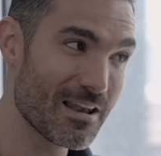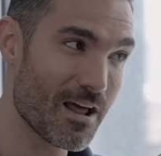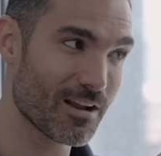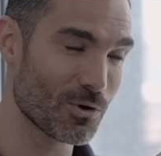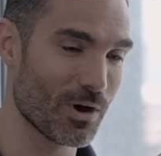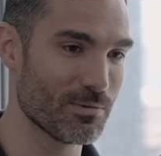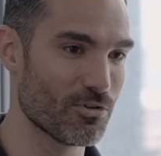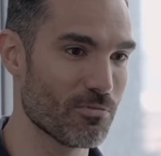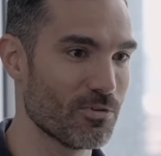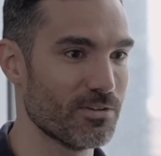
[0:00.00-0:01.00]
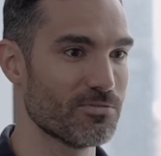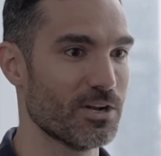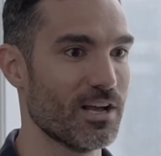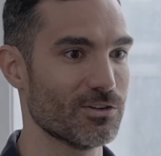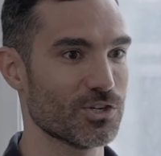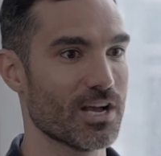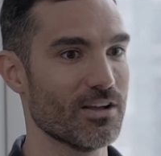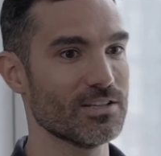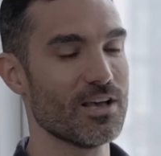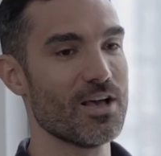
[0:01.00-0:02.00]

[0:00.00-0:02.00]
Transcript: not quite appropriate for a young child,